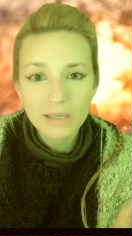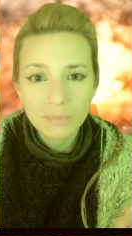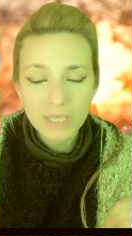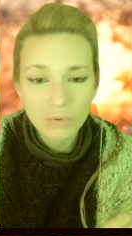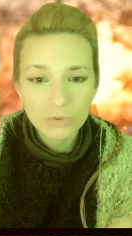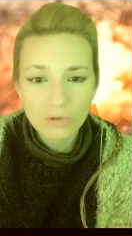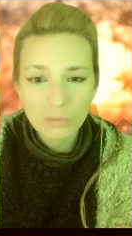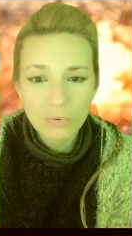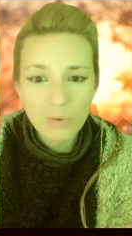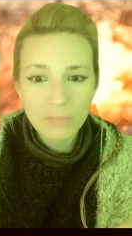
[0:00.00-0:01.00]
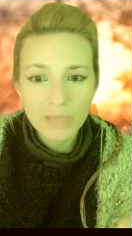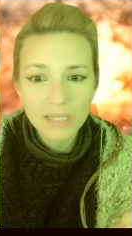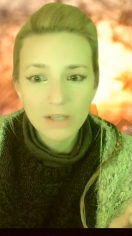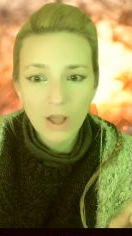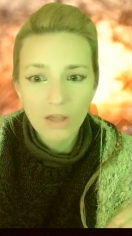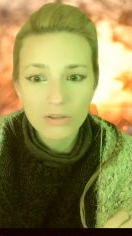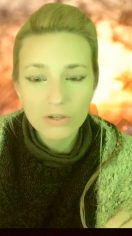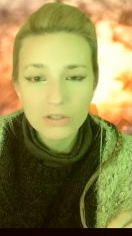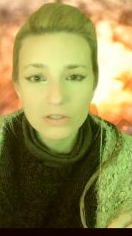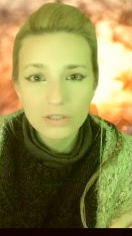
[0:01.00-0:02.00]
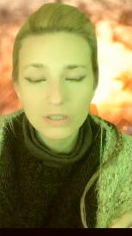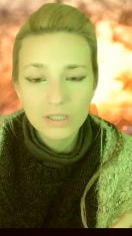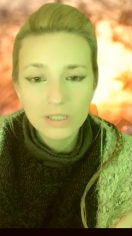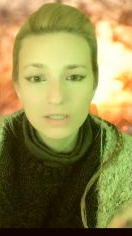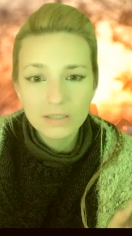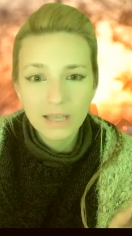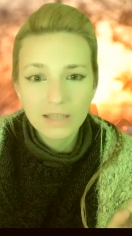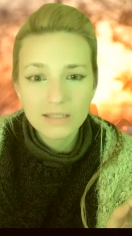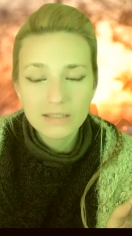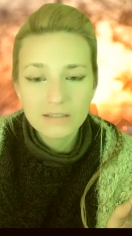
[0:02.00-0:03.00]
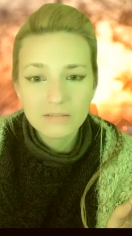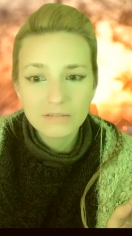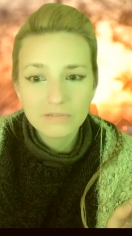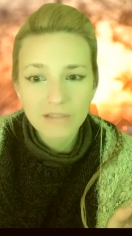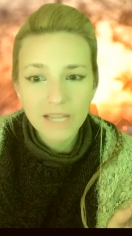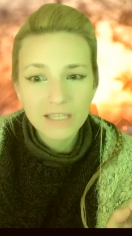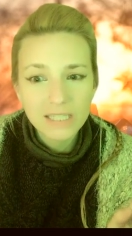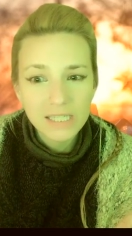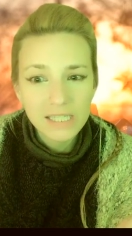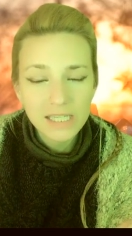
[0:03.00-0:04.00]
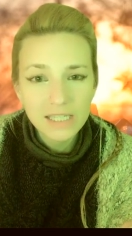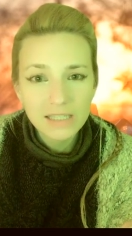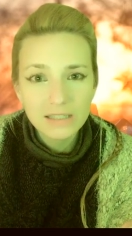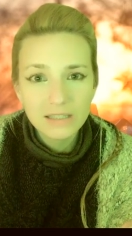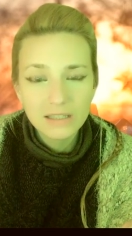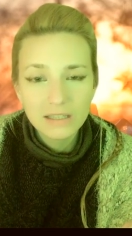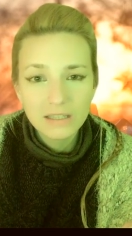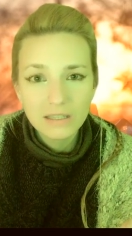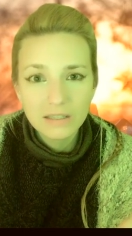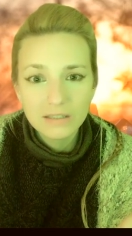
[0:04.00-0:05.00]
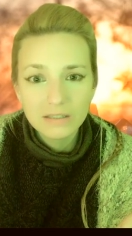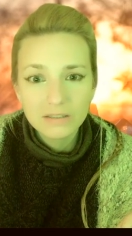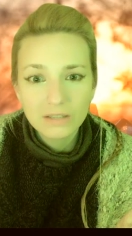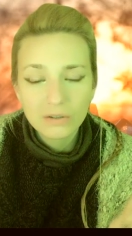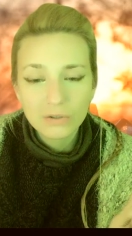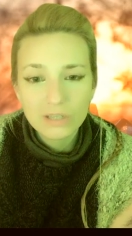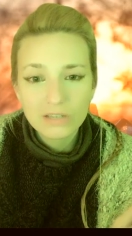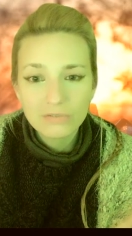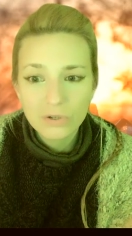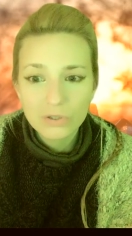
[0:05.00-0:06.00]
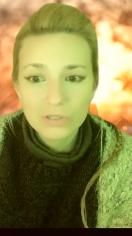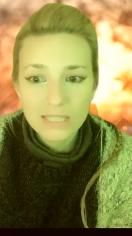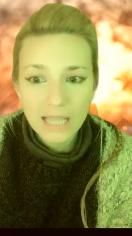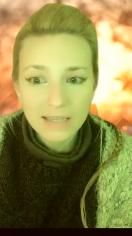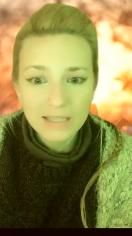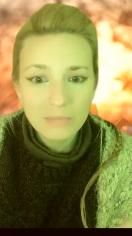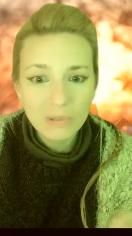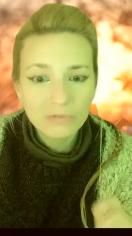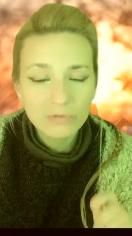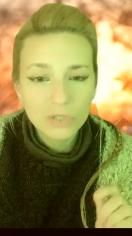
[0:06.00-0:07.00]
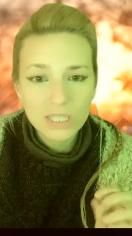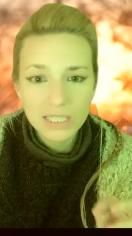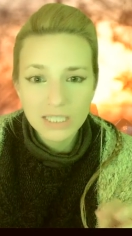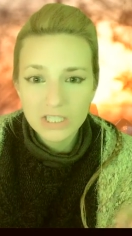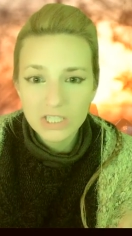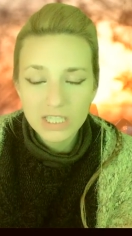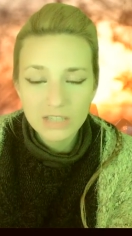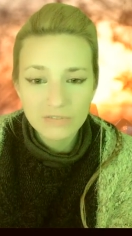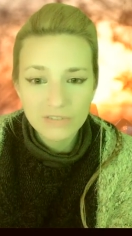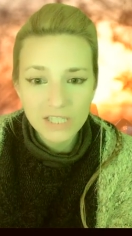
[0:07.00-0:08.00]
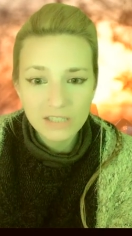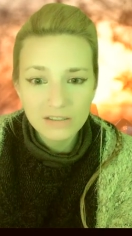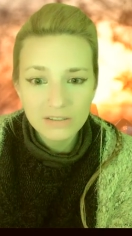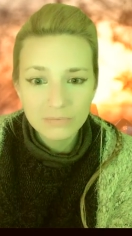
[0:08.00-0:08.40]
MK Ultra programming in others that is violating, not only for the psyche, but for the energetic field.